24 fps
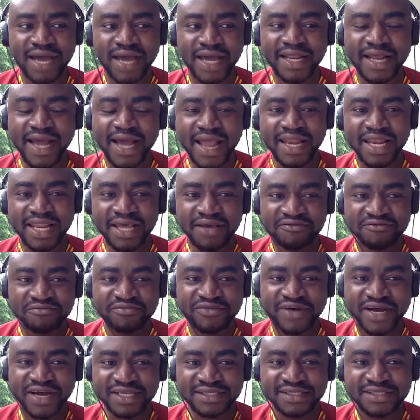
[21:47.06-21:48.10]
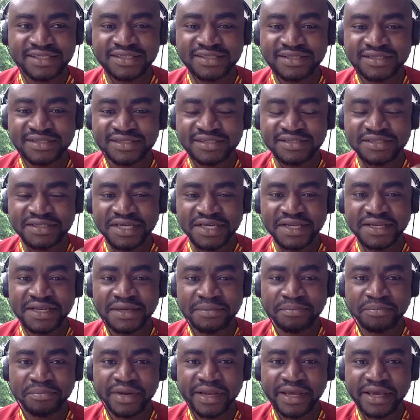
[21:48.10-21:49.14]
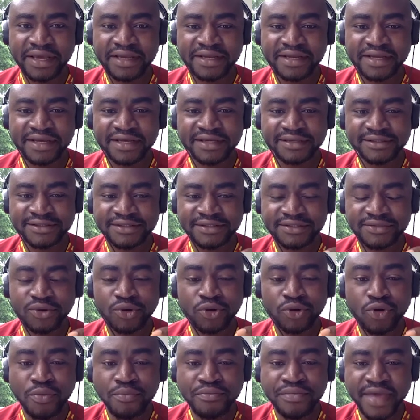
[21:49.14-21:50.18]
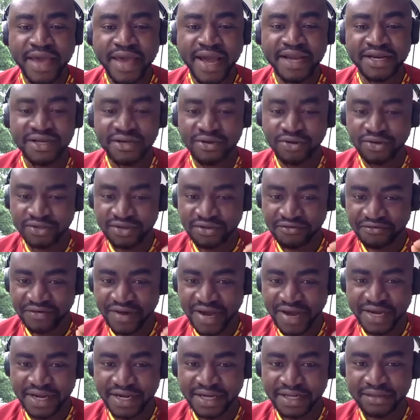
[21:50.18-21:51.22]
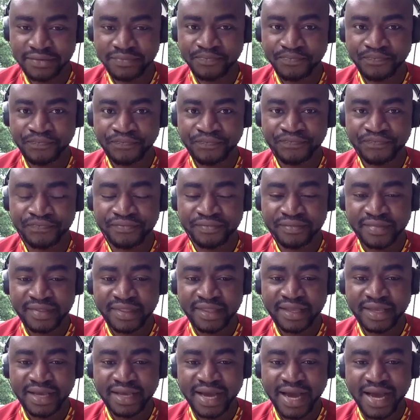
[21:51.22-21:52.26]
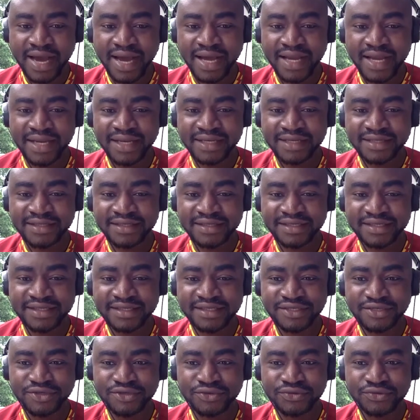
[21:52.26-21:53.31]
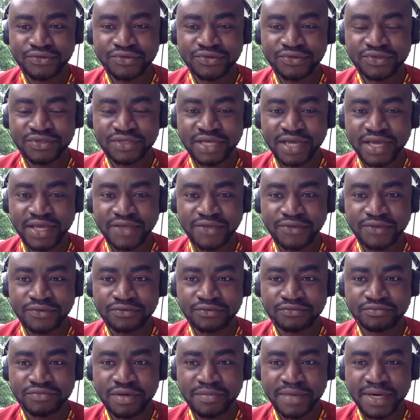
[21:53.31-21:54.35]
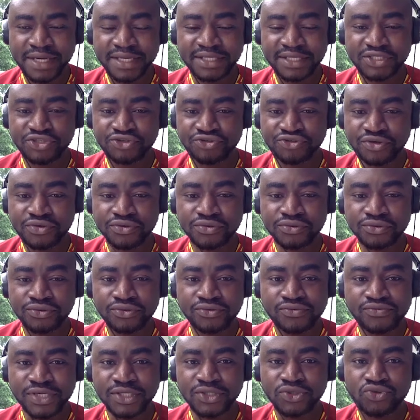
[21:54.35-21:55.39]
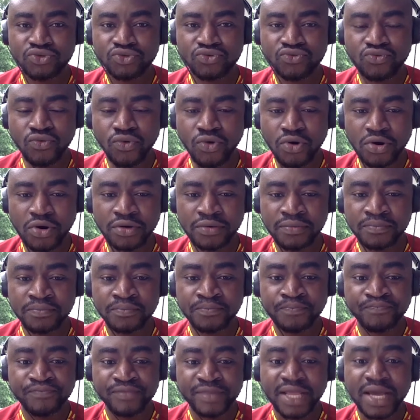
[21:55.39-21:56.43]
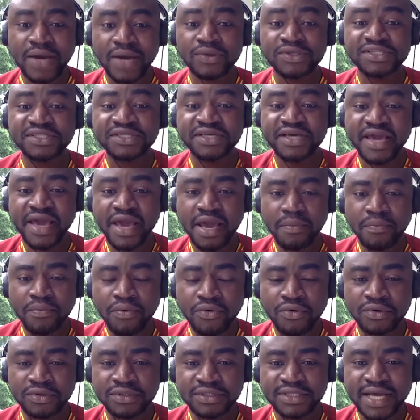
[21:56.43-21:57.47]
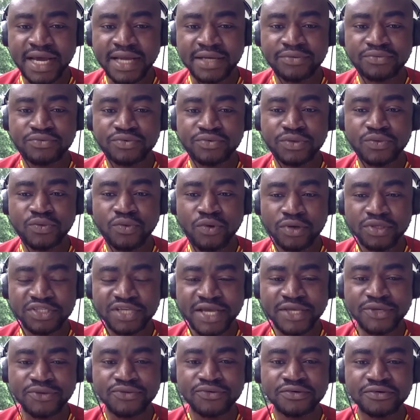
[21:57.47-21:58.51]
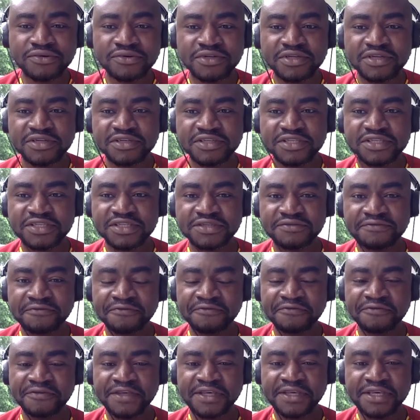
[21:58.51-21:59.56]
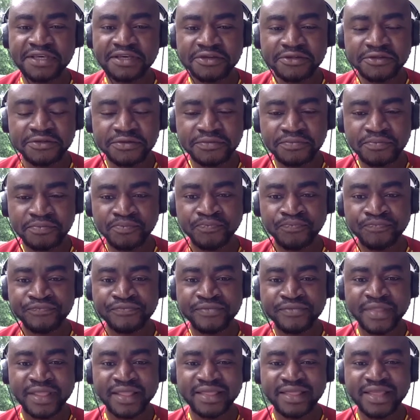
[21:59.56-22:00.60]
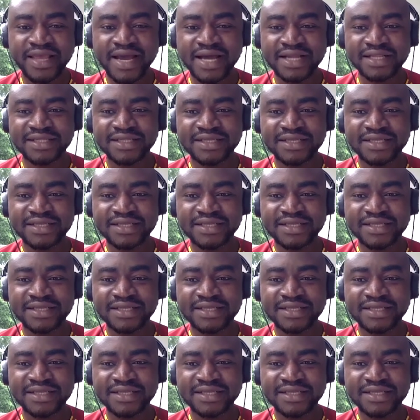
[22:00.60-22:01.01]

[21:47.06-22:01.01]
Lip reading: I left Brazil the day they played against Colombia in the quarterfinal, and you remember the struggle to win 2-1. I was in the airport and we watched, and you could feel that